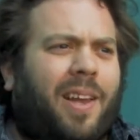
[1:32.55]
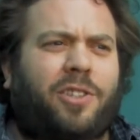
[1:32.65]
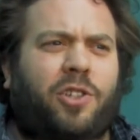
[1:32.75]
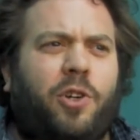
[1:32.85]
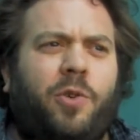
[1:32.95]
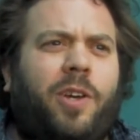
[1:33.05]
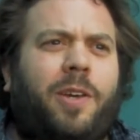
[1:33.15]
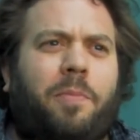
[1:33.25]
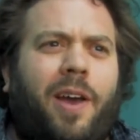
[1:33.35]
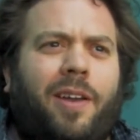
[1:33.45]
It's
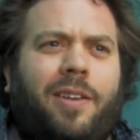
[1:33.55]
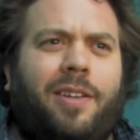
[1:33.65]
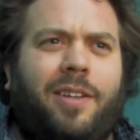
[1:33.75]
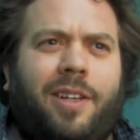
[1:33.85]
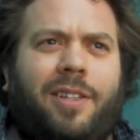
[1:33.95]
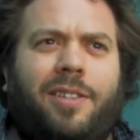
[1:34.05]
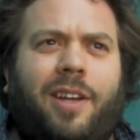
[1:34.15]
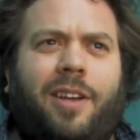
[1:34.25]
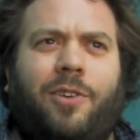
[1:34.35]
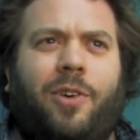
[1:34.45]
kooky, man. It's
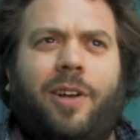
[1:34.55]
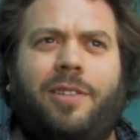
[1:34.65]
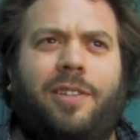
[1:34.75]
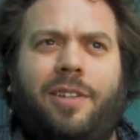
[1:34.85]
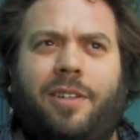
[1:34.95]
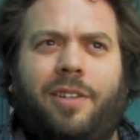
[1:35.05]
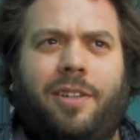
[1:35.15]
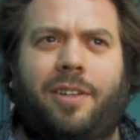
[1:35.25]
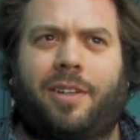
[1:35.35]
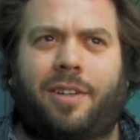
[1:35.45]
like a crazy
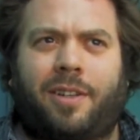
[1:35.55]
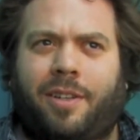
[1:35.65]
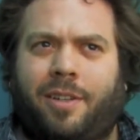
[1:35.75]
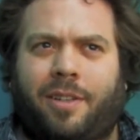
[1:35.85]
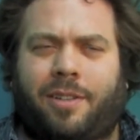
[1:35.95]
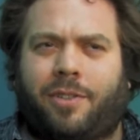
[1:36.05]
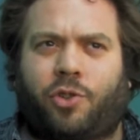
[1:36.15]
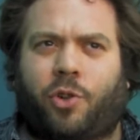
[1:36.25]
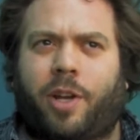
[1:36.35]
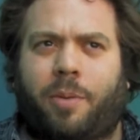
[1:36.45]

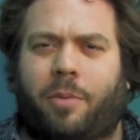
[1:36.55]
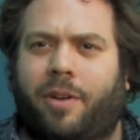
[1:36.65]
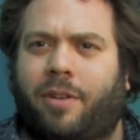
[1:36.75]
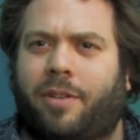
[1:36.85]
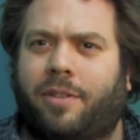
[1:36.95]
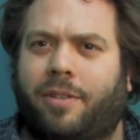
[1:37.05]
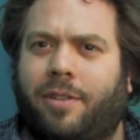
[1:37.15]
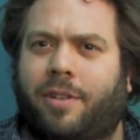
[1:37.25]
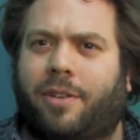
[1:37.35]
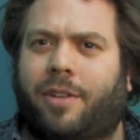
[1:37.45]
dream,
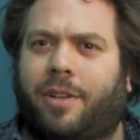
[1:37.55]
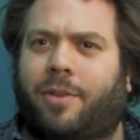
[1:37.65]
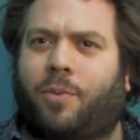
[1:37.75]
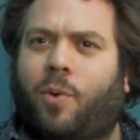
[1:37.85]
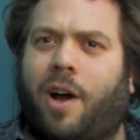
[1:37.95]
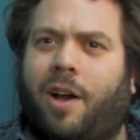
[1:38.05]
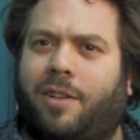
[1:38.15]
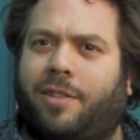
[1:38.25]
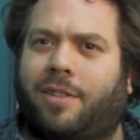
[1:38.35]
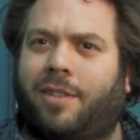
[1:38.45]
like a wild,